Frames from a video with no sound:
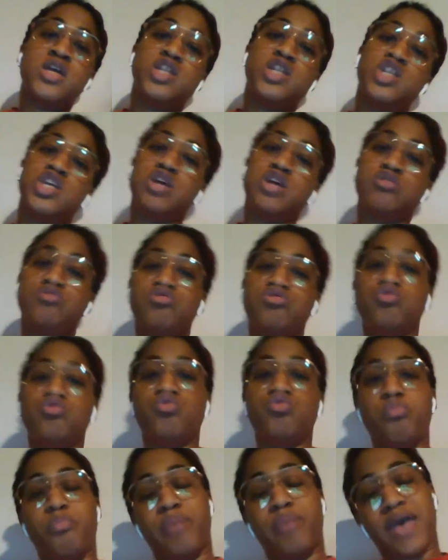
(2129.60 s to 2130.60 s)
Chose
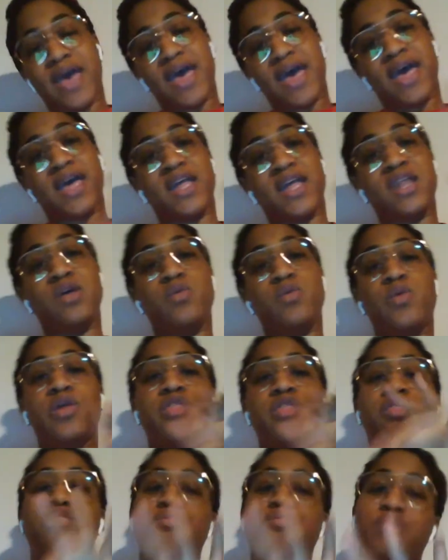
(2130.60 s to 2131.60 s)
too bad with
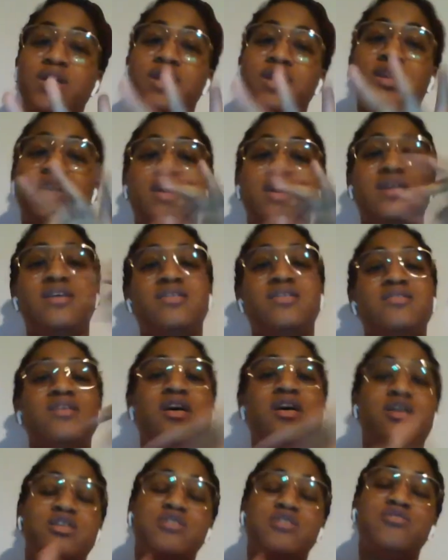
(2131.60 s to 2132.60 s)
3Ds
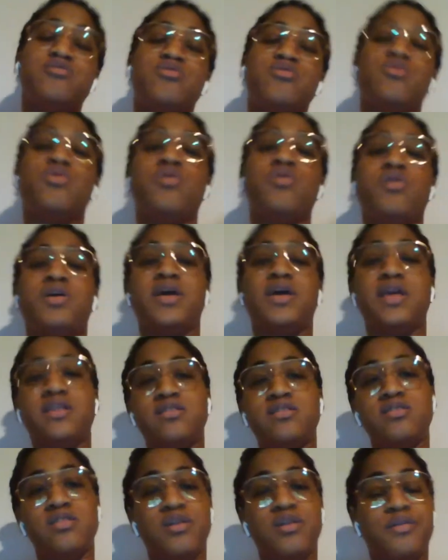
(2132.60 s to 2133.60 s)
underscore on
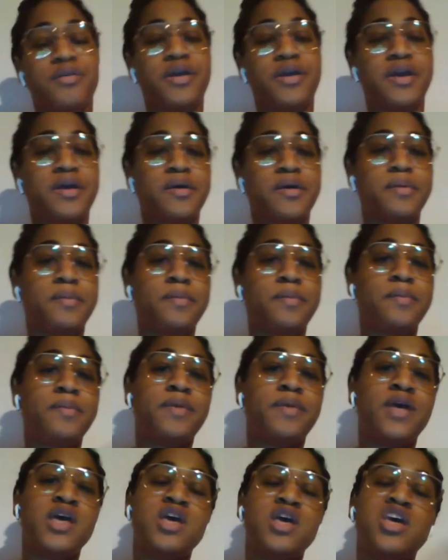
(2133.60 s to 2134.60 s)
Instagram.
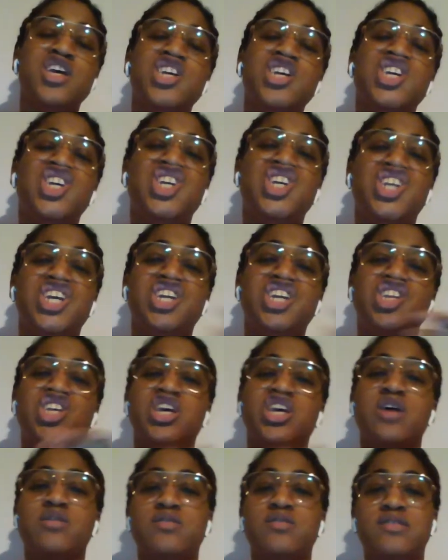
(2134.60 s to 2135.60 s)
She
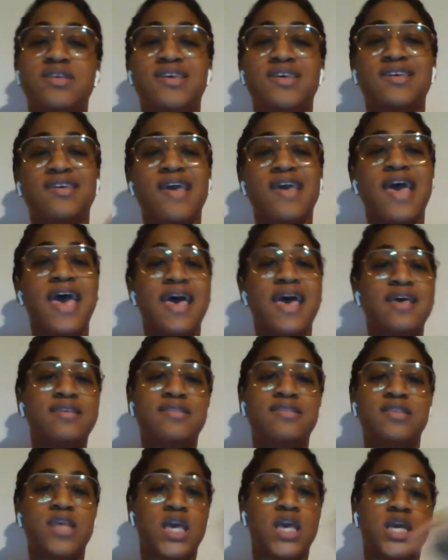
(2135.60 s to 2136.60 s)
Chelsea,
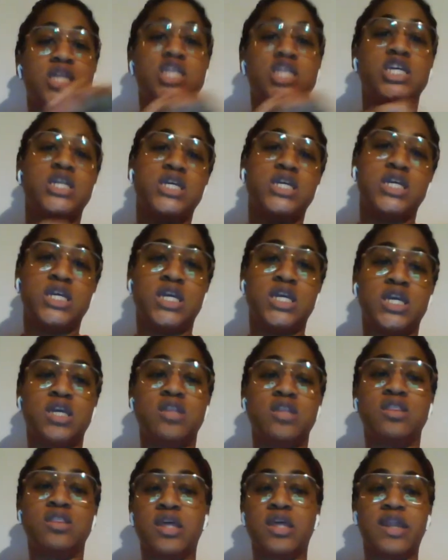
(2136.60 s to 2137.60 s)

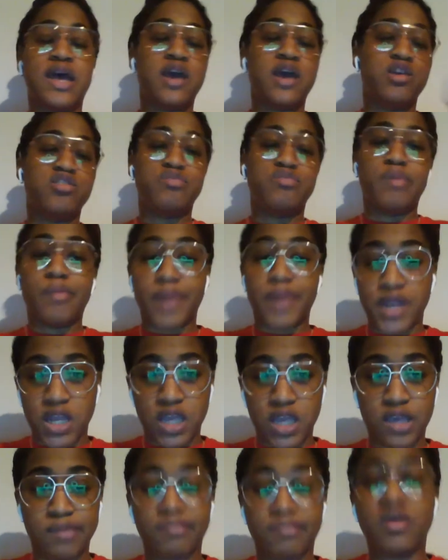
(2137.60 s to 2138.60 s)
SHE, then how you spell my
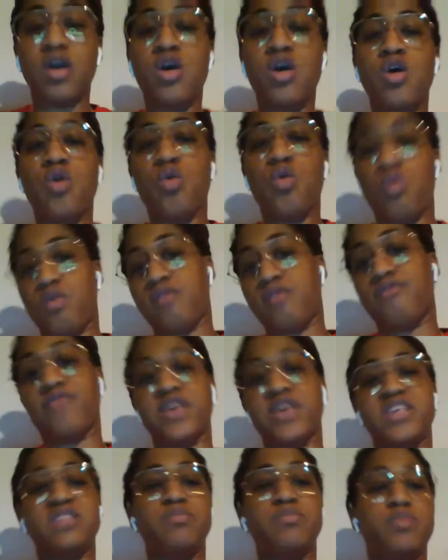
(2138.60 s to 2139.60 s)
name on
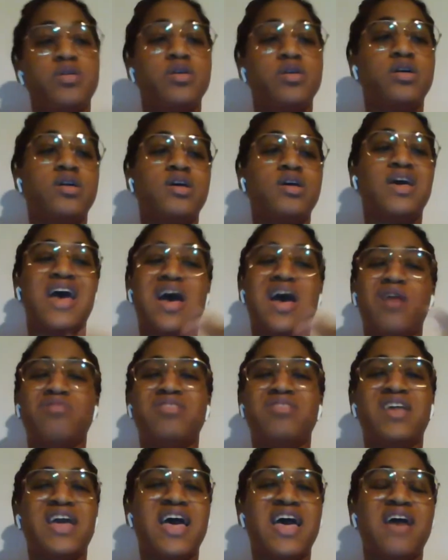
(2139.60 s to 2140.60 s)
Facebook. I don't
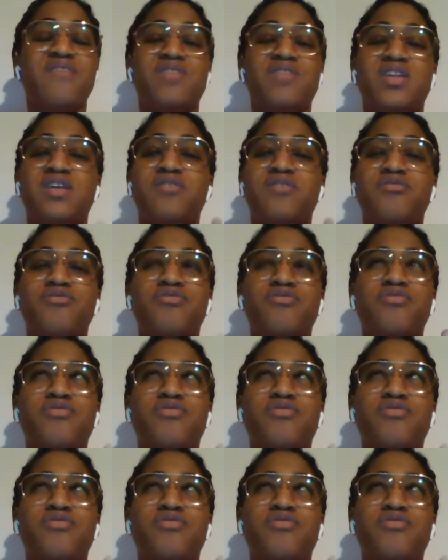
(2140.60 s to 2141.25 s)
think I have enough